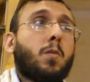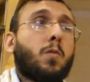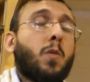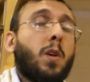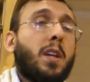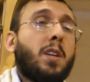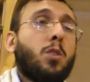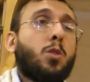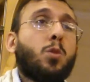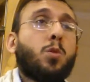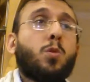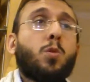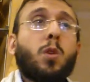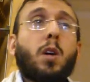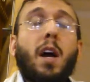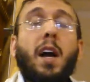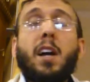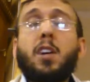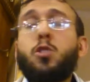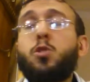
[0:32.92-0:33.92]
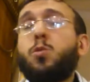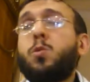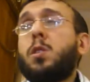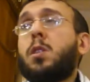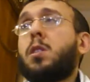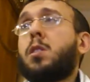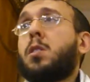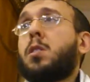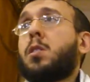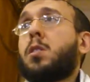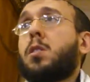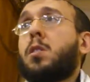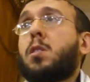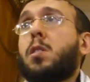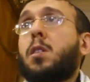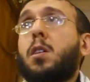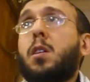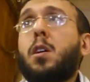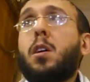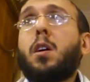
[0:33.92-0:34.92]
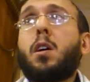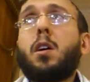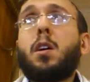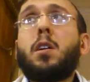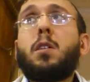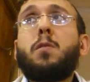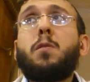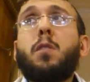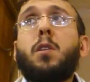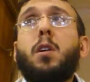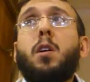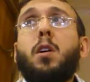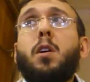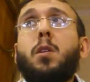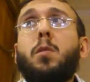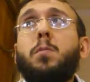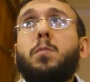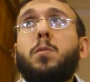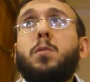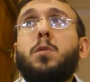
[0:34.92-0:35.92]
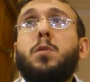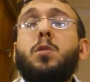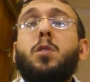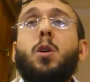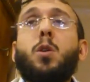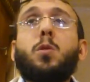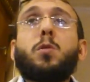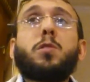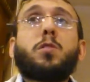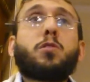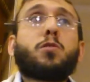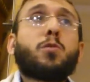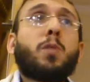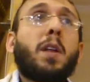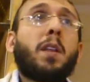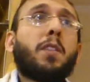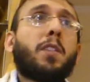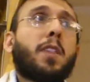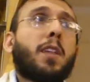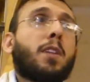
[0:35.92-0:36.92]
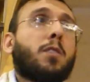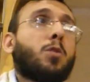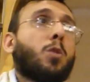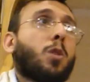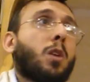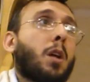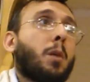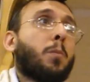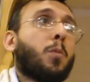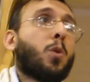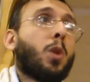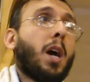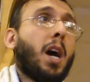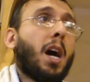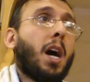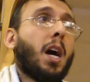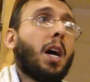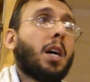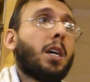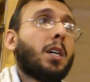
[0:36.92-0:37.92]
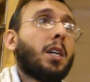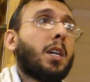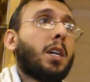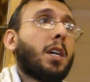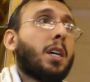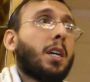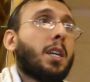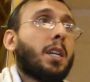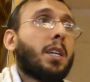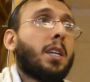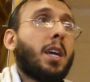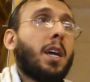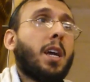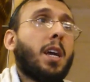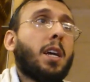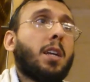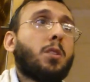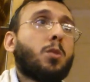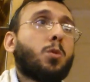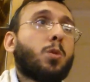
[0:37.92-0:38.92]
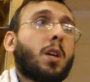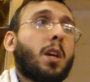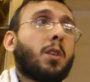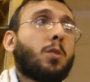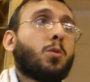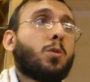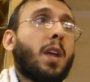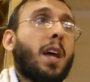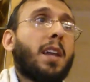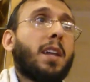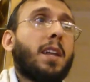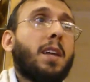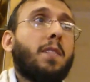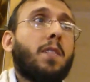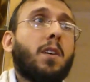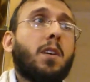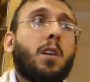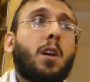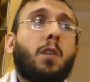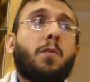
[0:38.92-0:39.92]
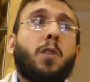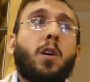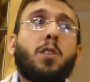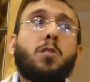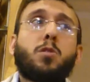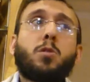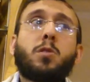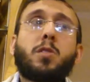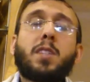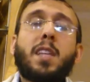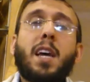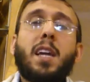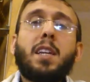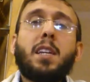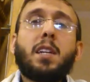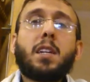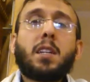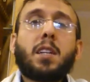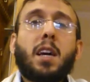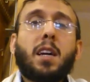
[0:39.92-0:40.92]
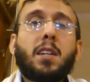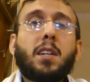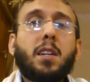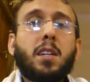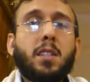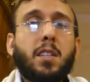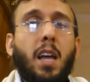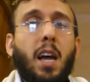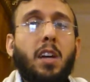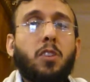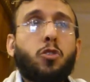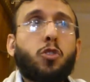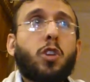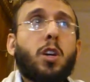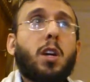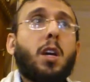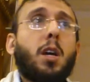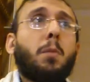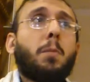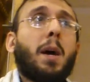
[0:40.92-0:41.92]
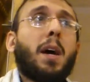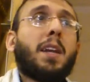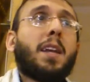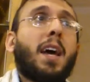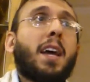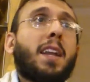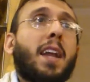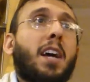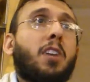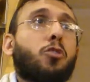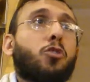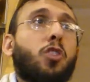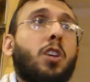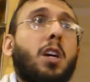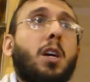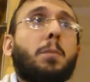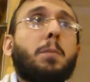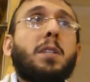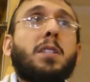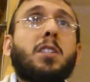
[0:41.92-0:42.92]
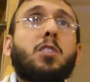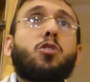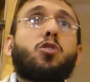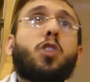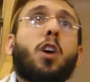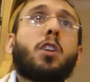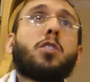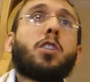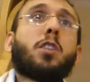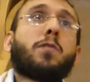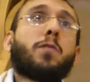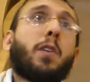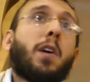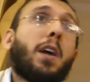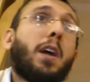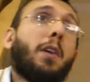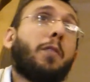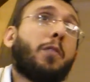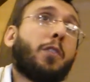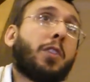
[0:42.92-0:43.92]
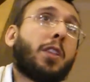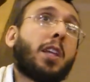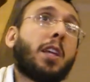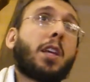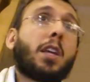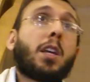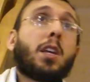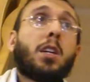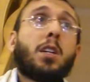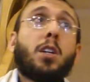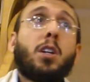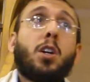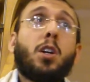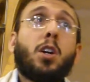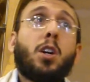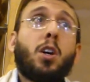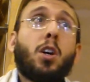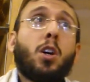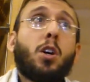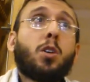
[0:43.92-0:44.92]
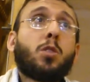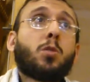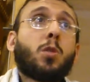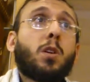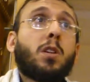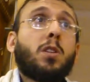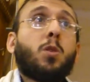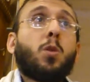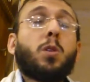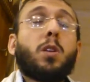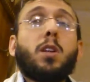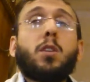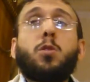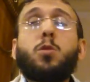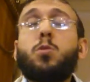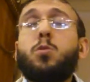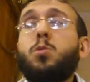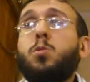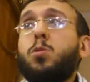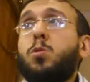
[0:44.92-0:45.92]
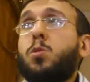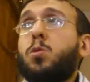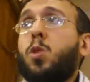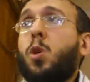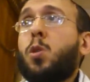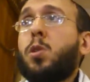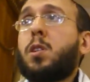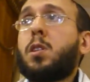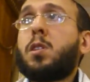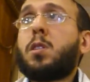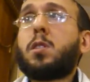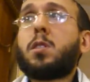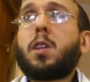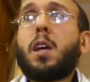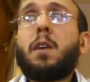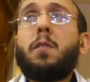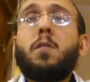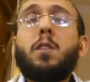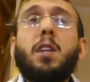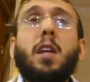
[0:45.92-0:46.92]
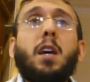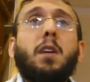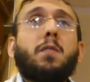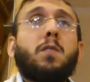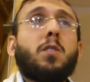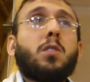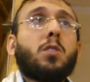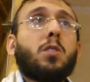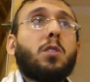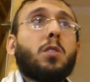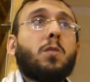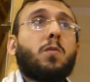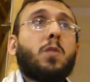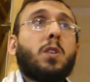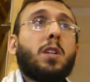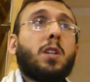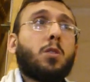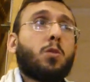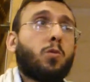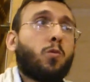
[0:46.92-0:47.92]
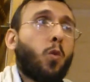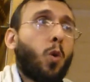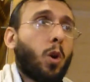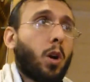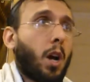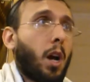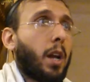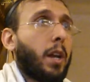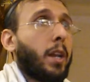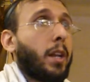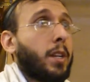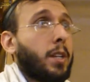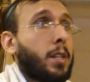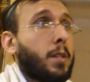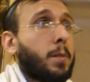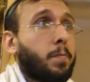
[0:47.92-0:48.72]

when you actually in, uh, you know, strengthen your emunah, then you get to that level of understanding that there is a Hashem and that Hashem is in charge of everything. So, in order to know this, every day we, we need to work on it.